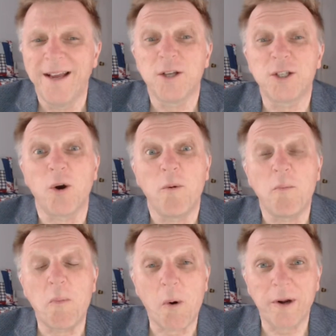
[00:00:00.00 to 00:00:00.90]
So
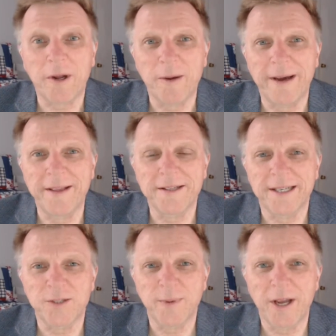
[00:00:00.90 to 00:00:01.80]
more to come on this
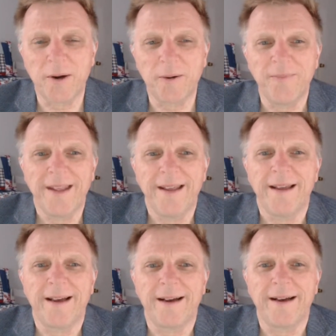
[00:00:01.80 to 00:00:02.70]
as we go,
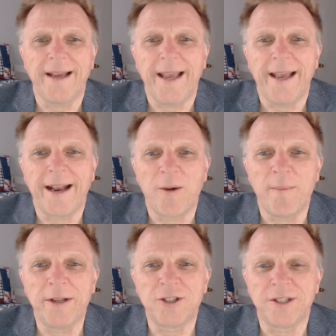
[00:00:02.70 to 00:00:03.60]
and I'll
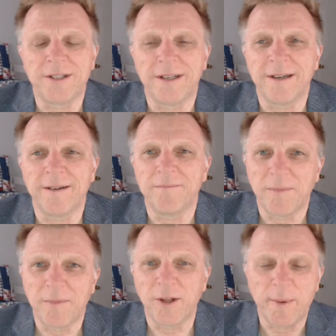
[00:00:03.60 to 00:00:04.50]
mention a
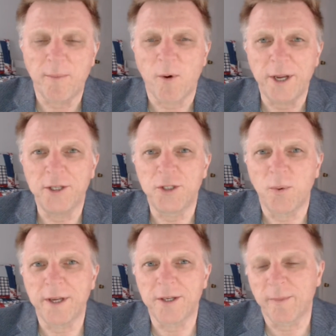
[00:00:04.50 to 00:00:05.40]
little bit more each
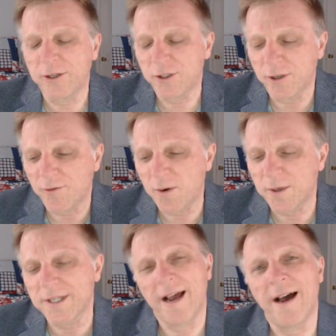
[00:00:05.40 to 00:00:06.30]
week. So make sure you
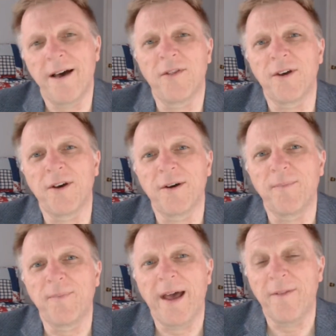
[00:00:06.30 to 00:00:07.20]
focus on
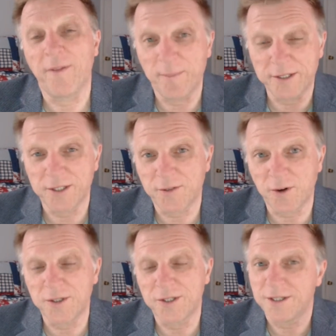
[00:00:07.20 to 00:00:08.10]
the business
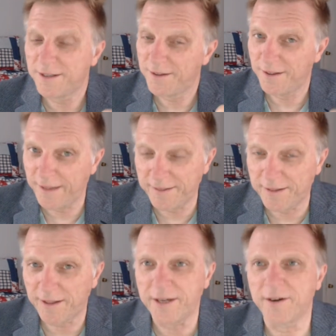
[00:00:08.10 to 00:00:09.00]
first, then
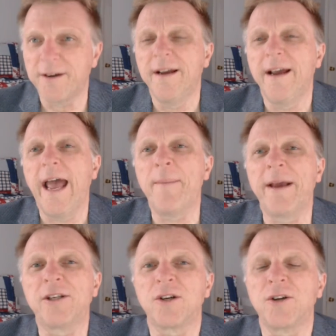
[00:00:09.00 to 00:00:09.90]
the leader, and
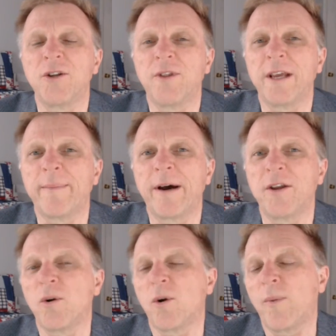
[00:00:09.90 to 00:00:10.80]
make sure you think
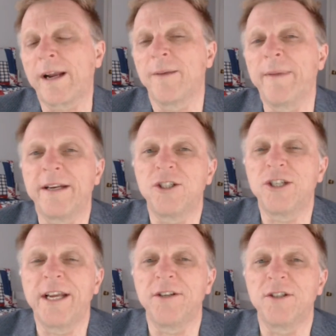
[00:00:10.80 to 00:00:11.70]
about your recommended
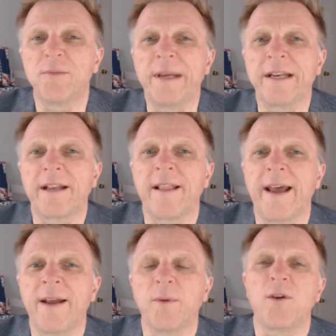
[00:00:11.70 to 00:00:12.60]
changes being in
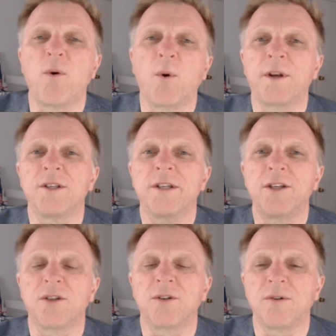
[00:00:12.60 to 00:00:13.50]
line with the
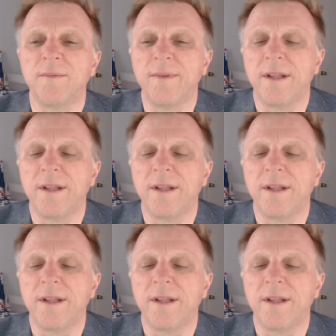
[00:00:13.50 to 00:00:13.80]
organizational